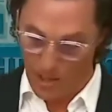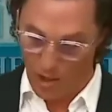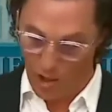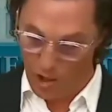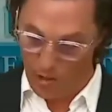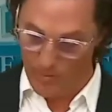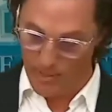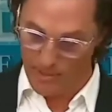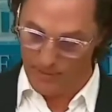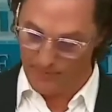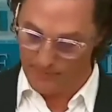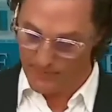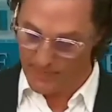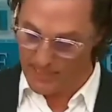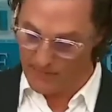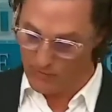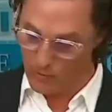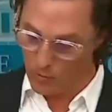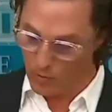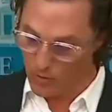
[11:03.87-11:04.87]
Irma
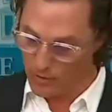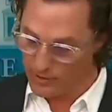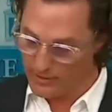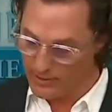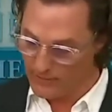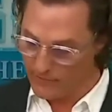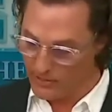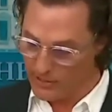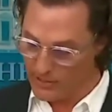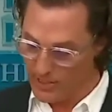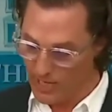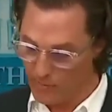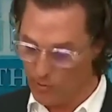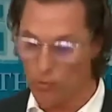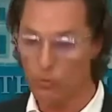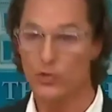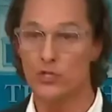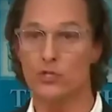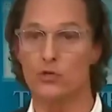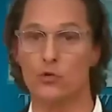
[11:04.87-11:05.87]
even worked every
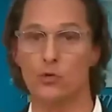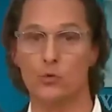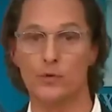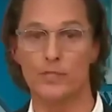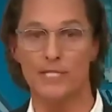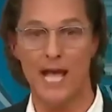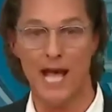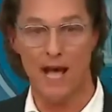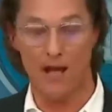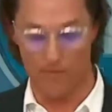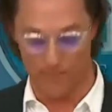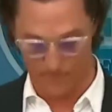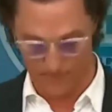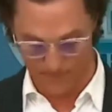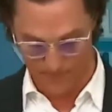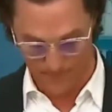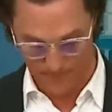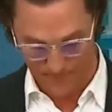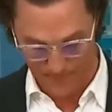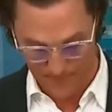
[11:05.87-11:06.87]
summer when school was out.
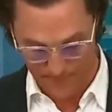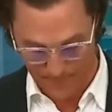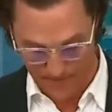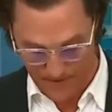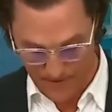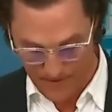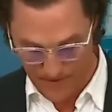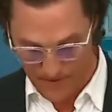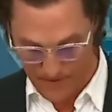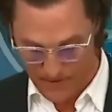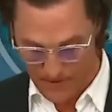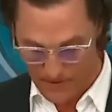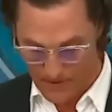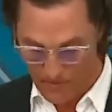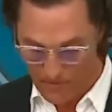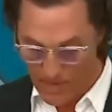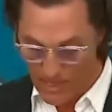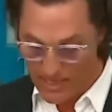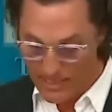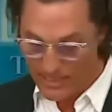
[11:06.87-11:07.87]
The
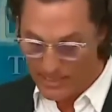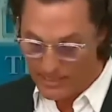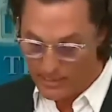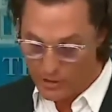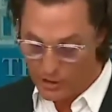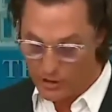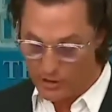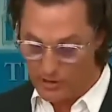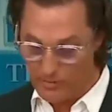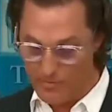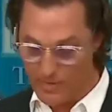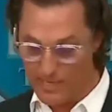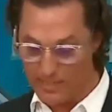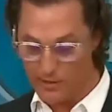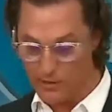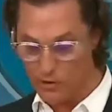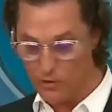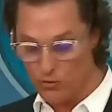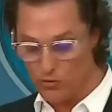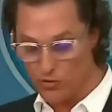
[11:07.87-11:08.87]
money she had
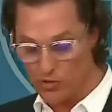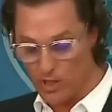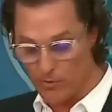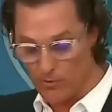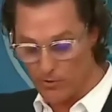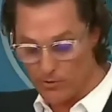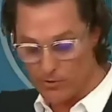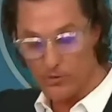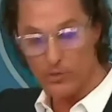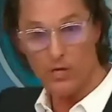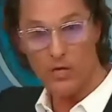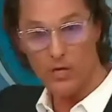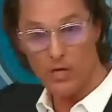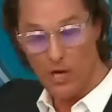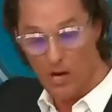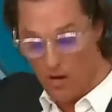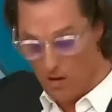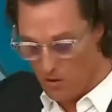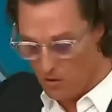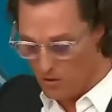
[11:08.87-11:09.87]
made 2 summers
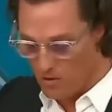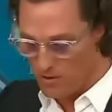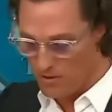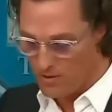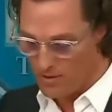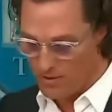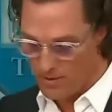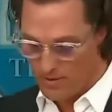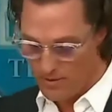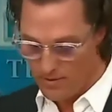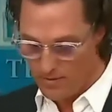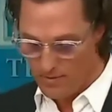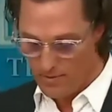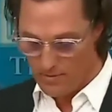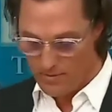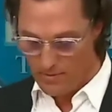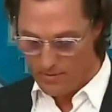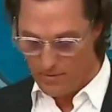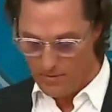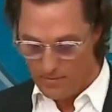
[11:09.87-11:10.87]
ago
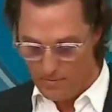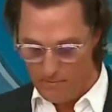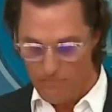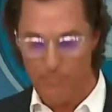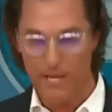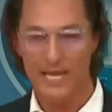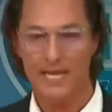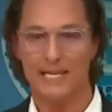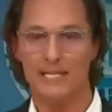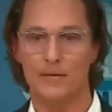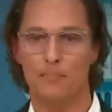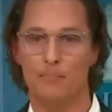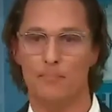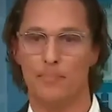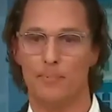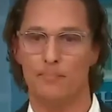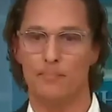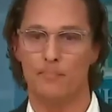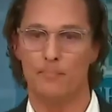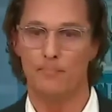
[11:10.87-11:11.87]
paid to
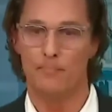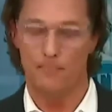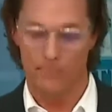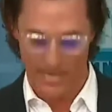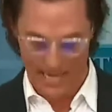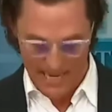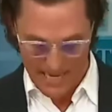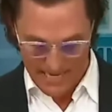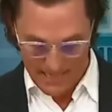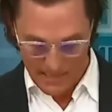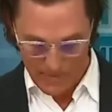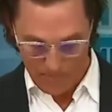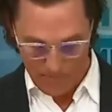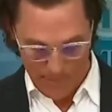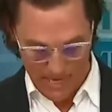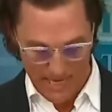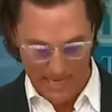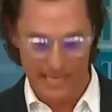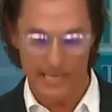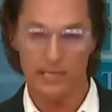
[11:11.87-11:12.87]

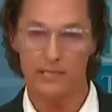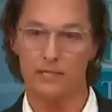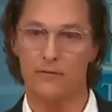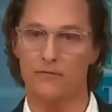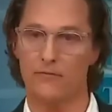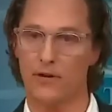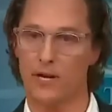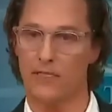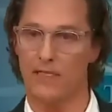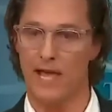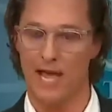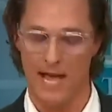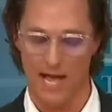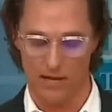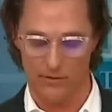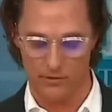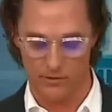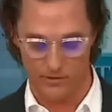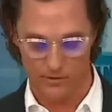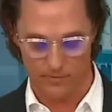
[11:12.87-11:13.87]
paint the front of the
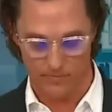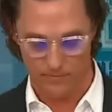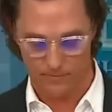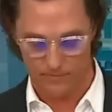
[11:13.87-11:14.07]
house.